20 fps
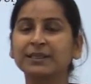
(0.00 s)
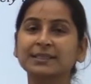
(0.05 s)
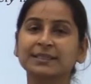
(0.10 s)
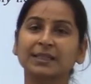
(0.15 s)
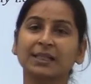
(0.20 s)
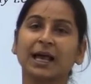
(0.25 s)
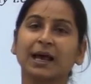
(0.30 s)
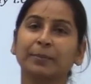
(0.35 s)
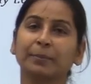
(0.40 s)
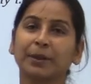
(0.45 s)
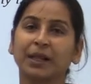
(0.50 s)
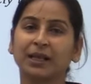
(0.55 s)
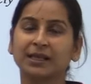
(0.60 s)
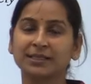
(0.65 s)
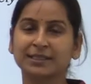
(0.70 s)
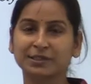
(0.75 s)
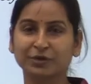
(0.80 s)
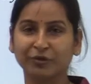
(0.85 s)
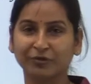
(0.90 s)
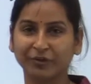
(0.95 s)

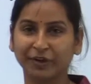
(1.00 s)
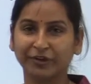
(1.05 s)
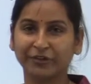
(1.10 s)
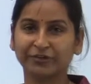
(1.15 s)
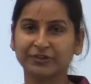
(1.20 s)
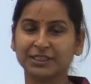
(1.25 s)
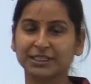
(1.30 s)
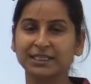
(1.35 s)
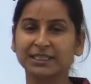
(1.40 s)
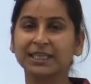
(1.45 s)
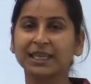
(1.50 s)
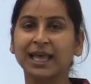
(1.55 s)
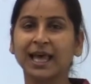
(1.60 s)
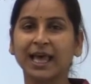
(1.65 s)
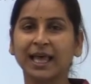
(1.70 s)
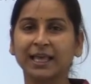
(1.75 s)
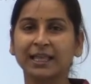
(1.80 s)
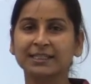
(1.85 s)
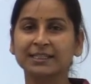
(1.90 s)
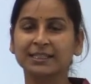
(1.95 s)
Laplace of ft
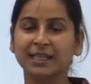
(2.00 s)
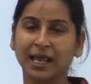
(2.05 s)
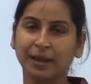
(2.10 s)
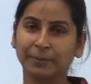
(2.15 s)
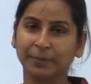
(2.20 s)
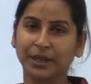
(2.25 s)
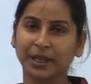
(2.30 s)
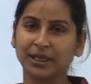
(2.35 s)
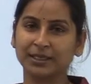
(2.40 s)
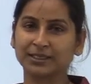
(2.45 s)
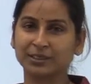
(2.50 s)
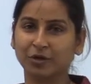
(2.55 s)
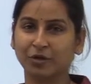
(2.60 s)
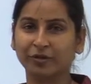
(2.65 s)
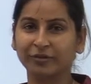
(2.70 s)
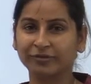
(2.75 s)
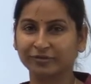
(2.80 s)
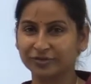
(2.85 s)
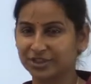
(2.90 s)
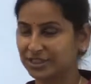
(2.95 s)
and Laplace of
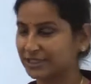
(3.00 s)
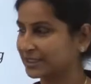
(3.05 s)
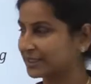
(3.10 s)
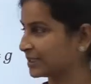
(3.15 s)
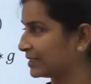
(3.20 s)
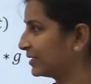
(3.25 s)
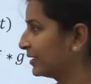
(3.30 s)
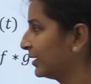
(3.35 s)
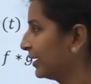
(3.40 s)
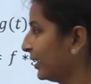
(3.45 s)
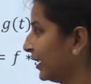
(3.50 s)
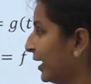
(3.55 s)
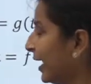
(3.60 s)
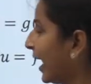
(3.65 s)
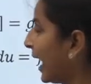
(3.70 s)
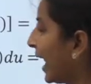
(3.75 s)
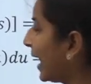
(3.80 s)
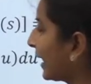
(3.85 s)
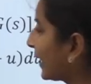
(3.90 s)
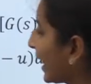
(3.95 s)
gt.
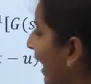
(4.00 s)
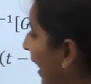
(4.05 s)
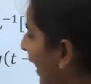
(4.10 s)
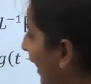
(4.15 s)
And I